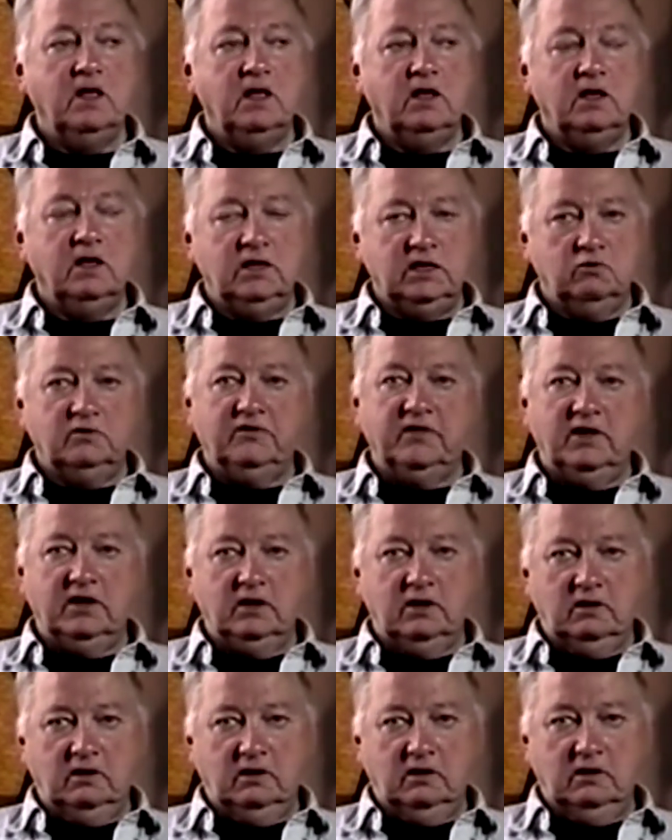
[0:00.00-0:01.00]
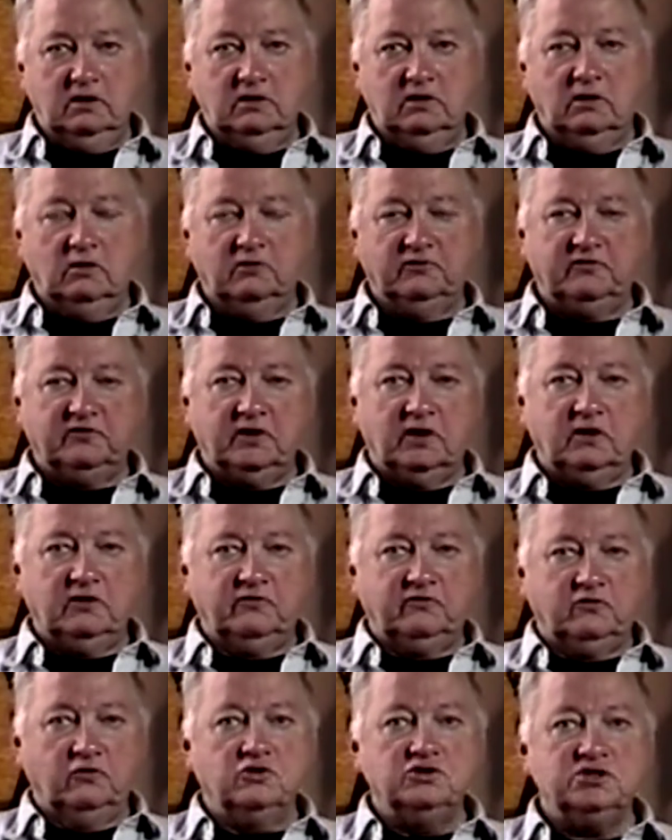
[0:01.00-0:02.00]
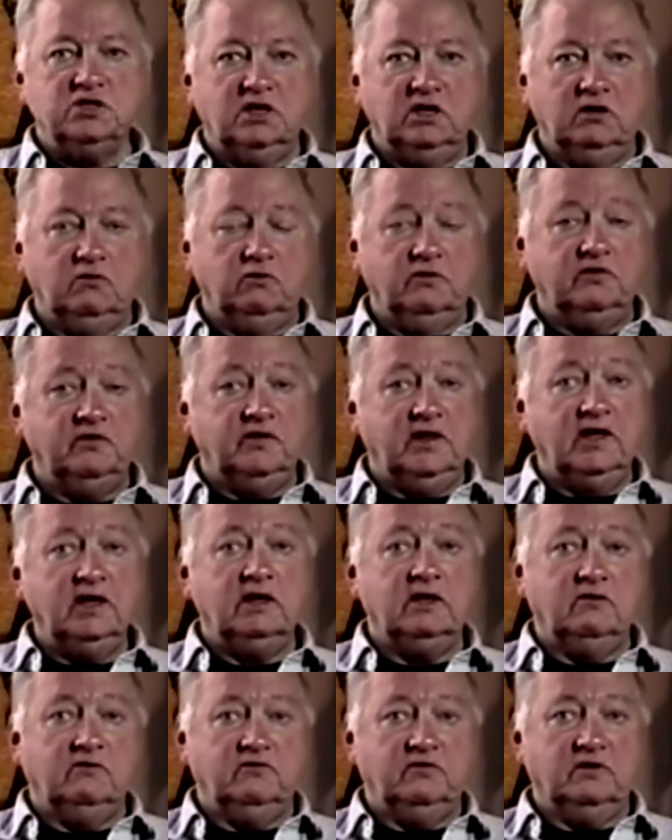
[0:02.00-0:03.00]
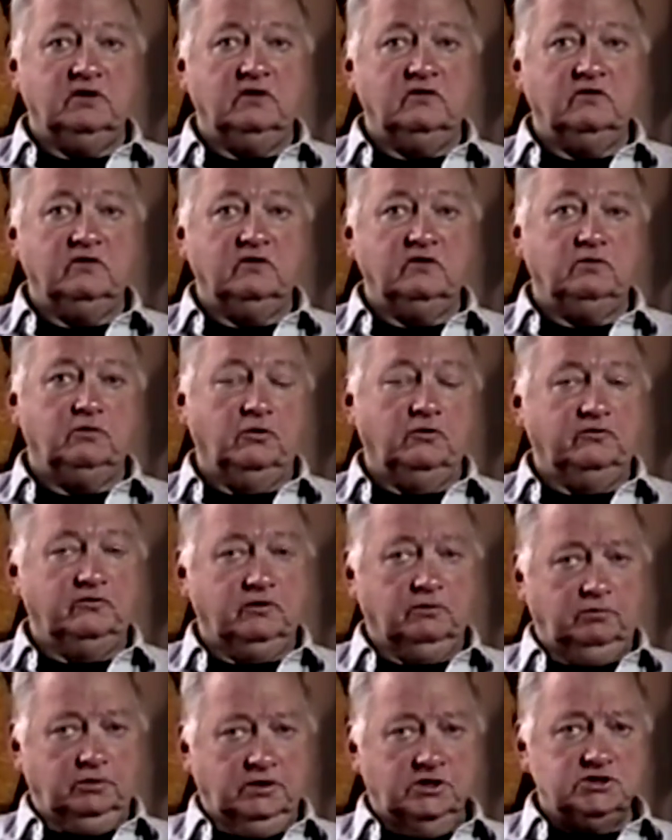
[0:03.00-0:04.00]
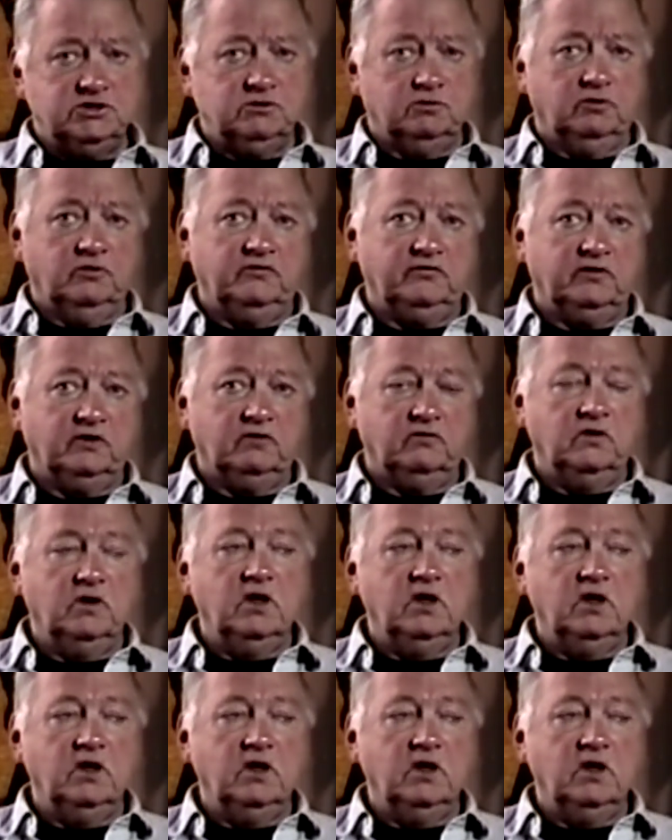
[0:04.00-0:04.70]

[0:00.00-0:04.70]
he would then start associating with negative things as opposed to pleasurable stuff.